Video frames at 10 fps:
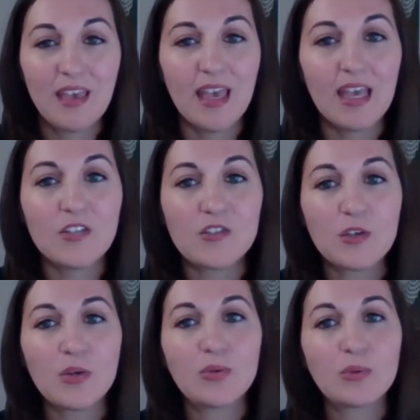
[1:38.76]
And
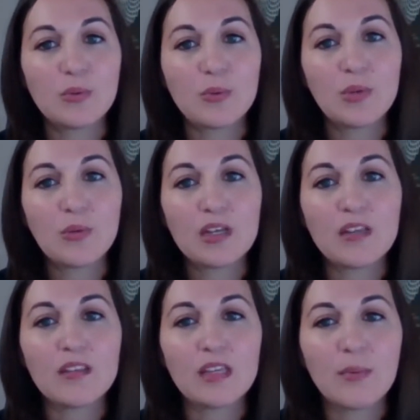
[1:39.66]
so we want to
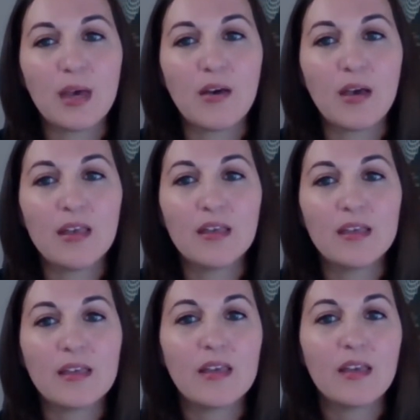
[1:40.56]
think about
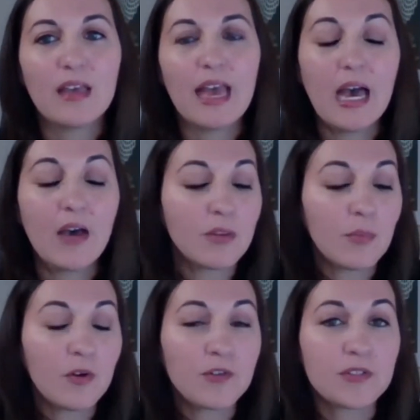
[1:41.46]
how the
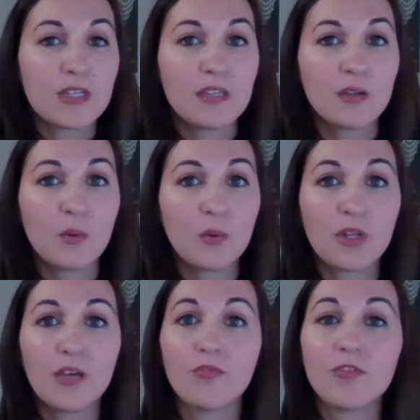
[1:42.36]
person would
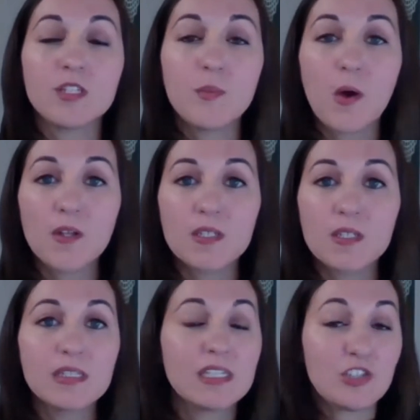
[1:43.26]
have
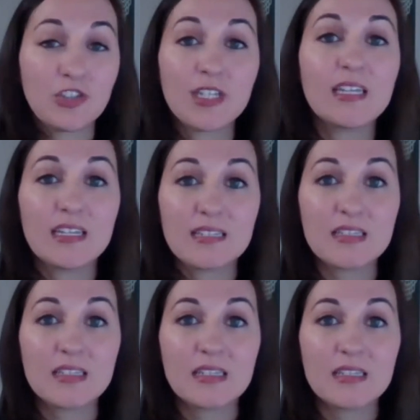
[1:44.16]
responded during an
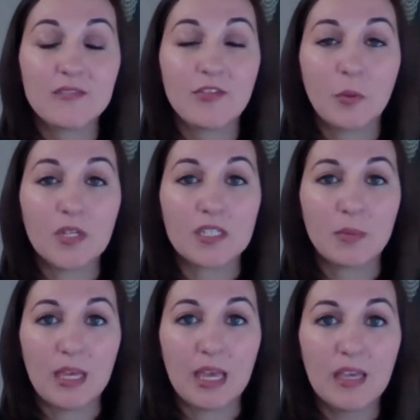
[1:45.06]
incident of unwanted
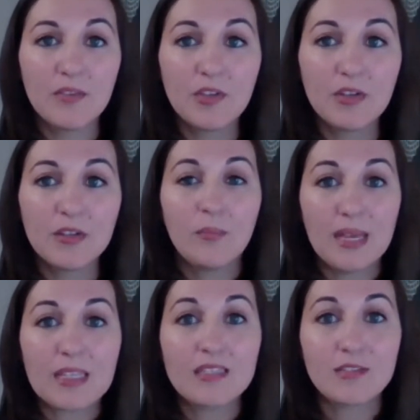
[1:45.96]
behavior
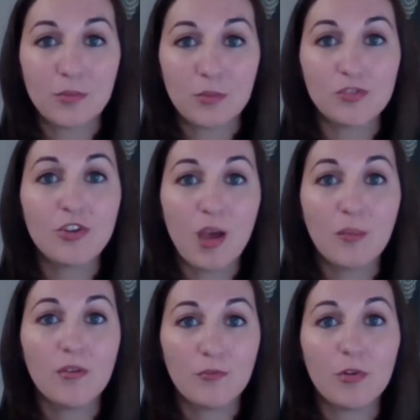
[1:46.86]
based from a
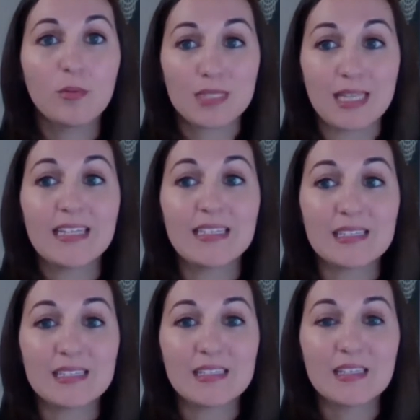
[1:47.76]
trauma-informed
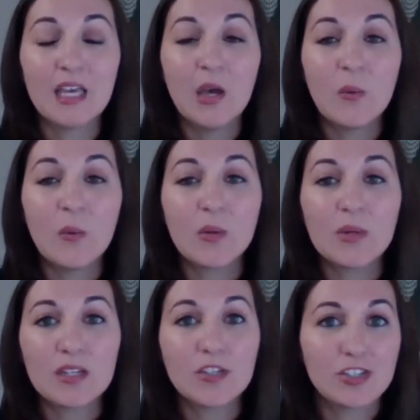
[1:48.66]
lens. We want
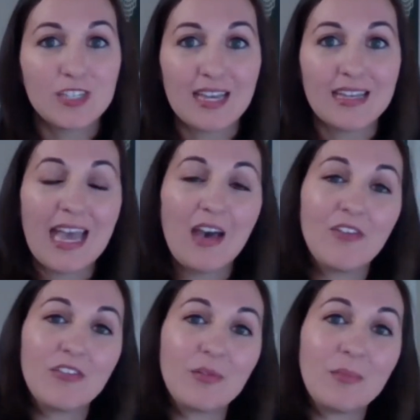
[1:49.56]
to understand how
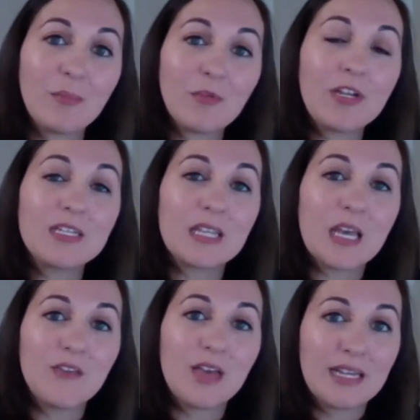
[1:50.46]
their memories
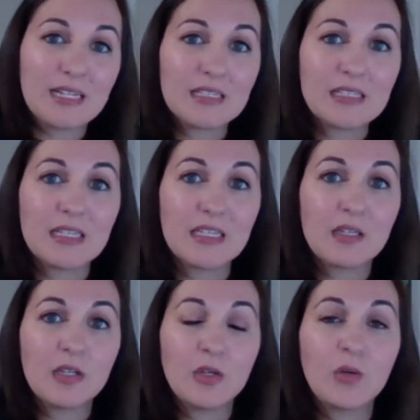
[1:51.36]
of that incident
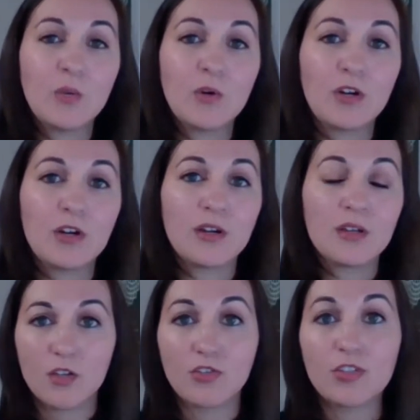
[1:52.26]
were
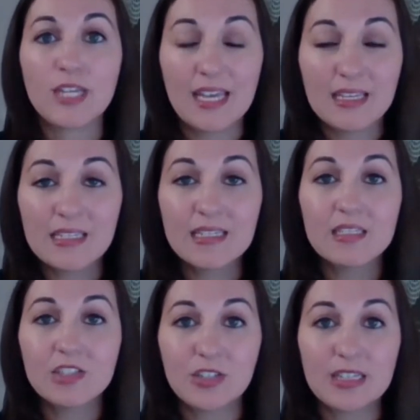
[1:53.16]
created
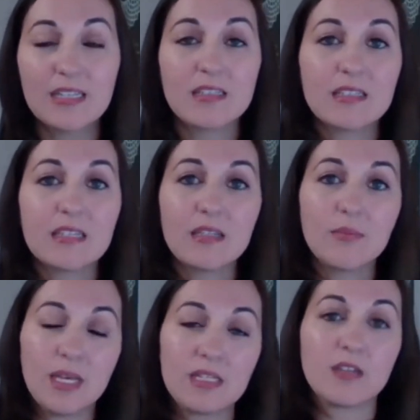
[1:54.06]
during the incident
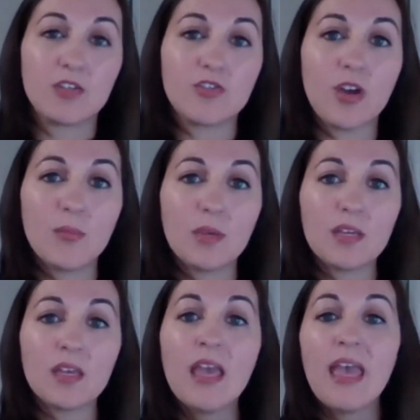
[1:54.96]
based on trauma,
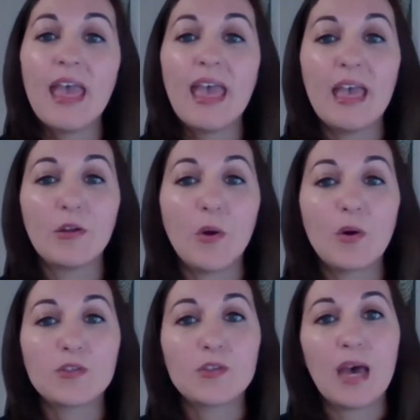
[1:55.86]
and
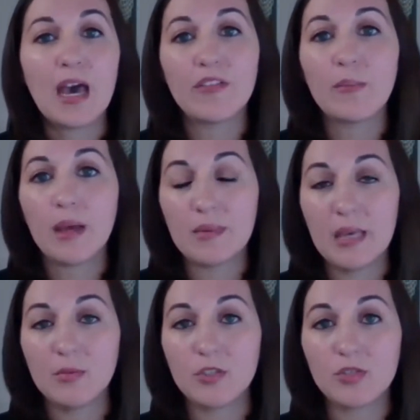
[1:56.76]
also how they might be
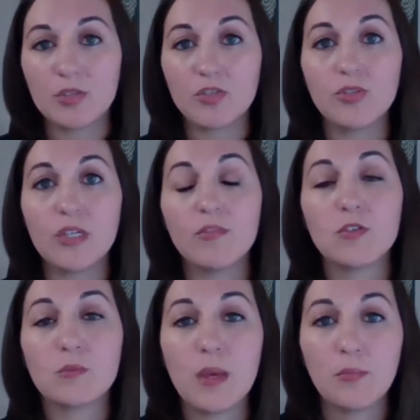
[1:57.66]
able to retrieve
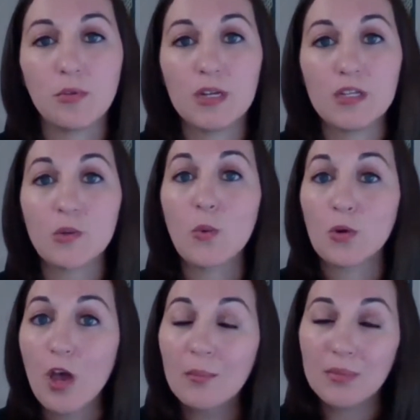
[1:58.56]
those memories or
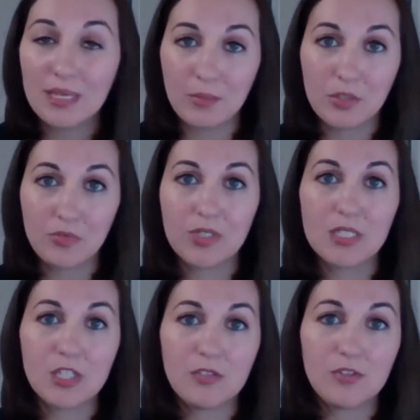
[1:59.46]
not be able to
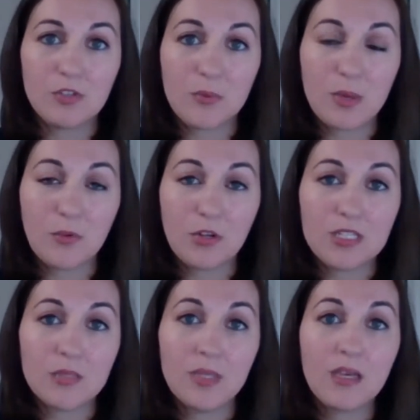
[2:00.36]
retrieve those
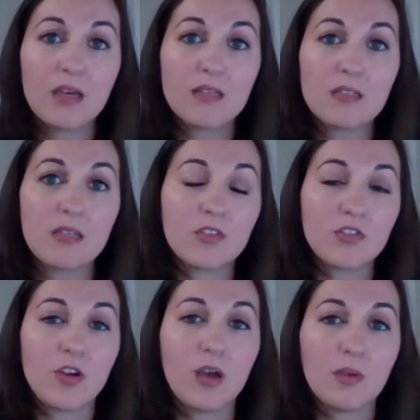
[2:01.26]
memories because of the
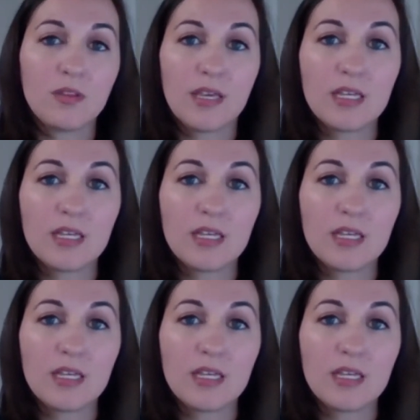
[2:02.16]
trauma they